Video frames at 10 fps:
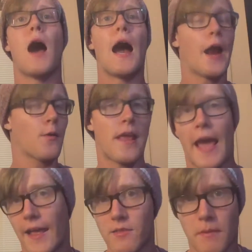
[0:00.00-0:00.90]
I already
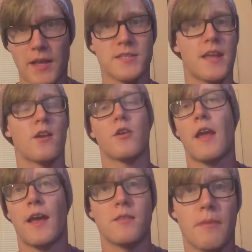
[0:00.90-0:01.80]
had the mic stand, I already
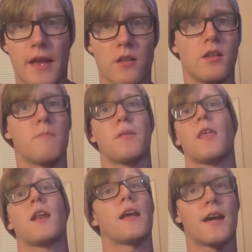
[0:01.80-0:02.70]
had the mic clip, and
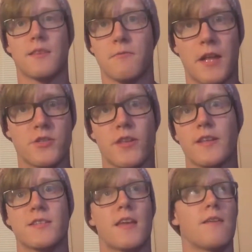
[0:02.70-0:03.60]
then I got the flashlight
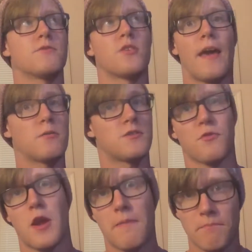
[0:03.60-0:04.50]
as a gift, so that was free.